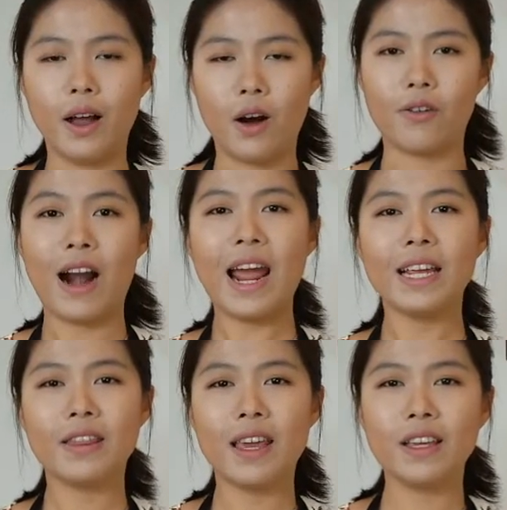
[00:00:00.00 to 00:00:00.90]

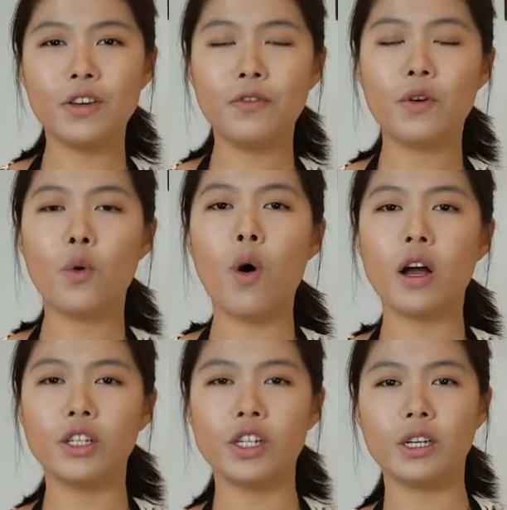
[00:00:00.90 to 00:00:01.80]
Alright, thank you for
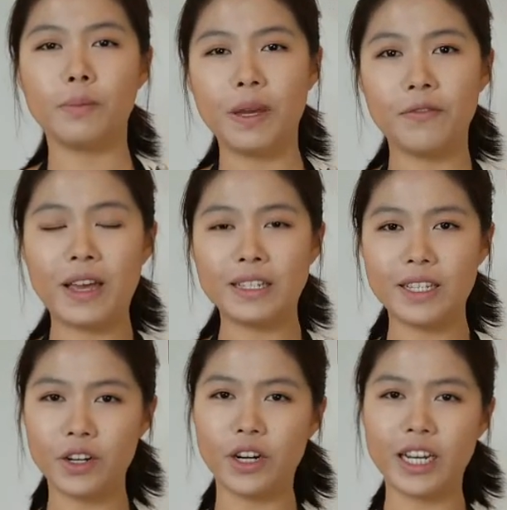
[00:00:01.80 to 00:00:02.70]
watching Big Fan
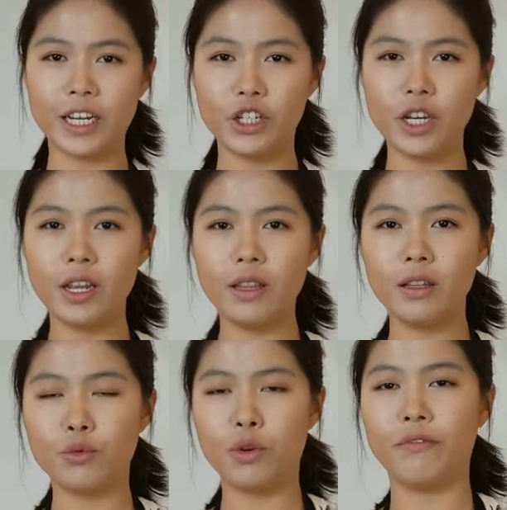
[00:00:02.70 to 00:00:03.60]
Secret Kitchen
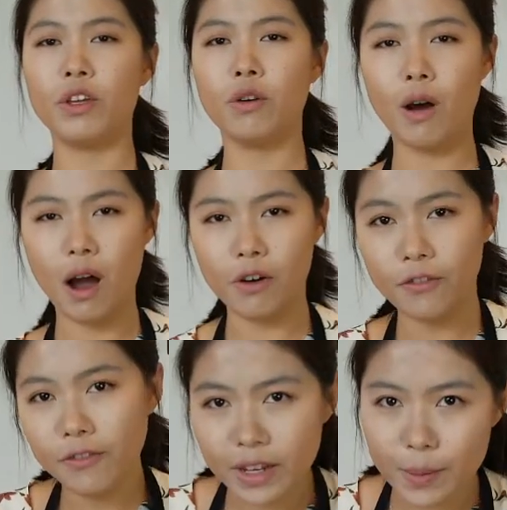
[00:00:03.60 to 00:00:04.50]
review of
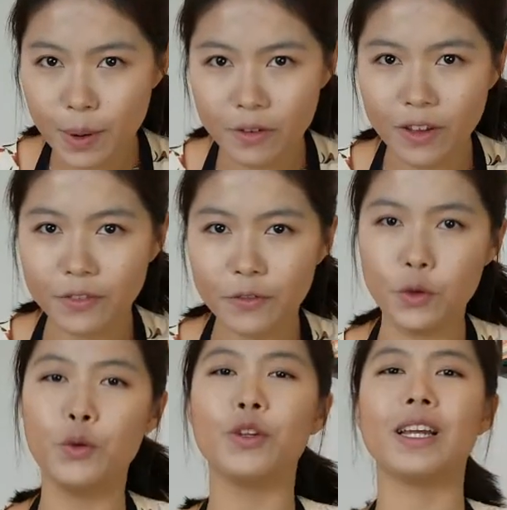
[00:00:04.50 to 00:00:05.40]
Imperfect
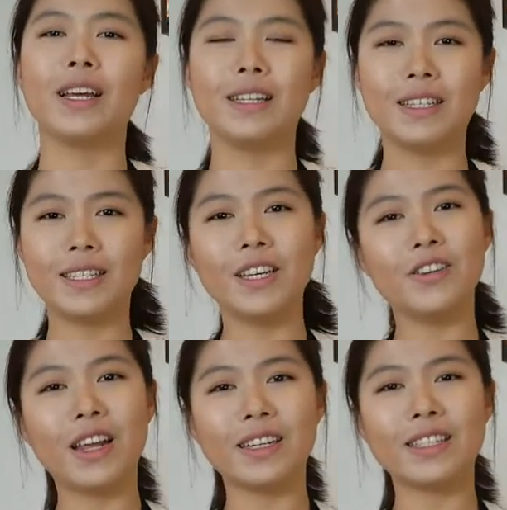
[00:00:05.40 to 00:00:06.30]
Food. See you
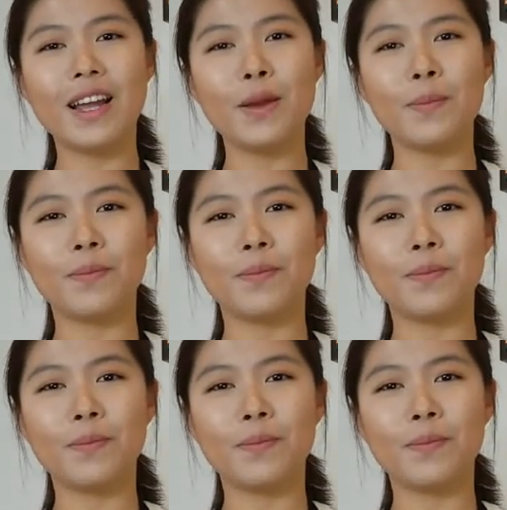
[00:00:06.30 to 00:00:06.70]
next time.